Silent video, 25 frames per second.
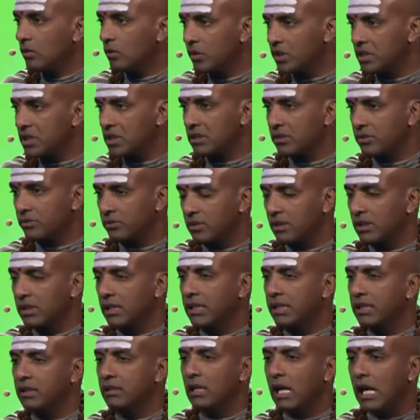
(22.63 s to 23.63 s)
which is
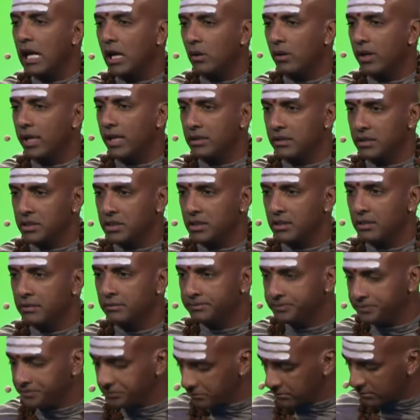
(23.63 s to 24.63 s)
really our
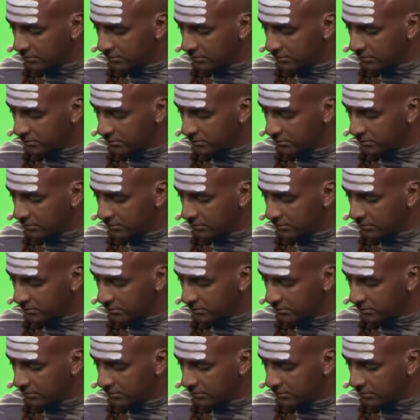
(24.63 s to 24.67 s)
energy.